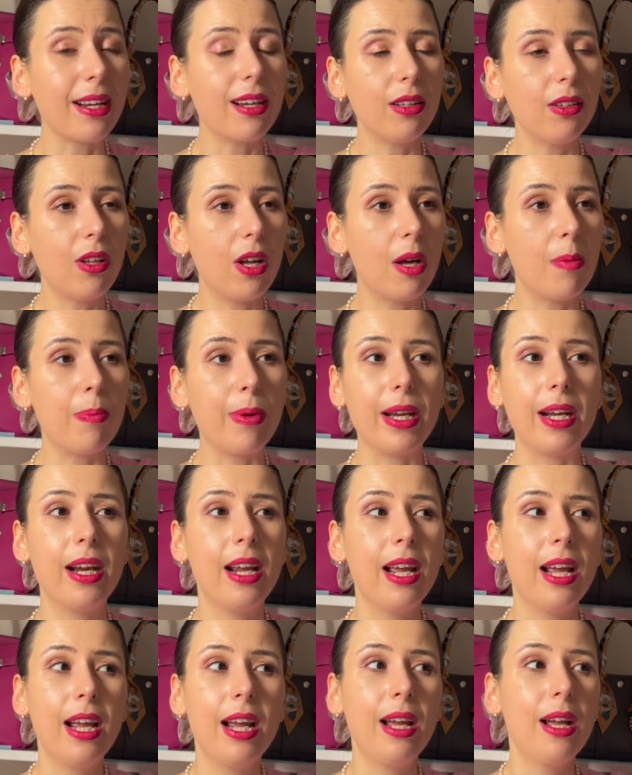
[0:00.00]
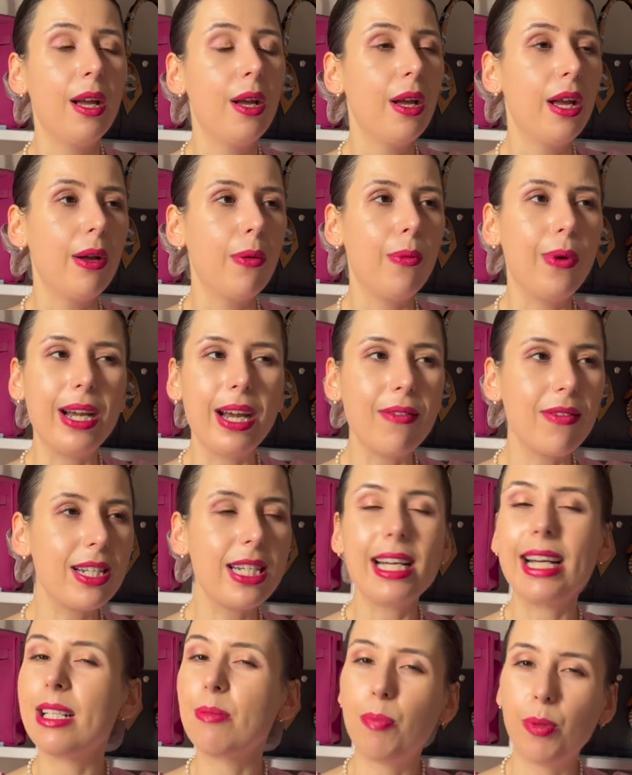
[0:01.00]
a lot, but whenever
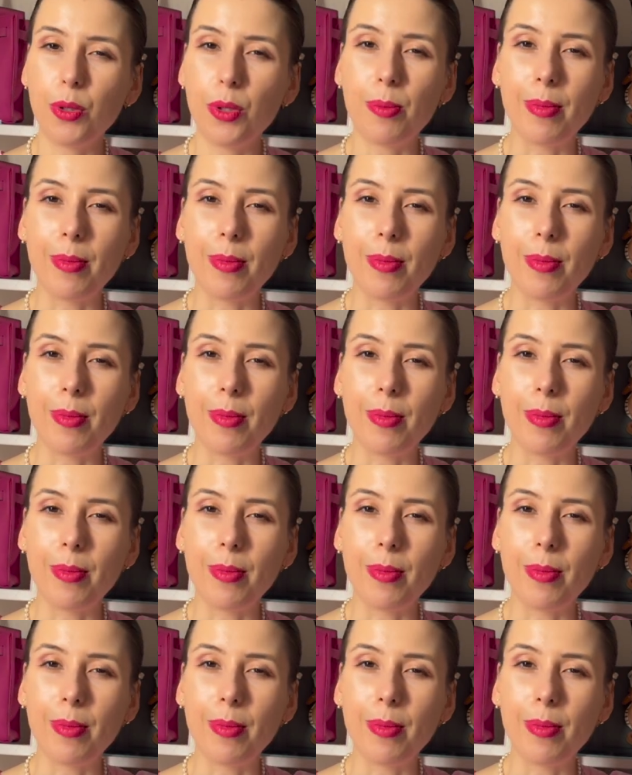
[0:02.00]
she has blue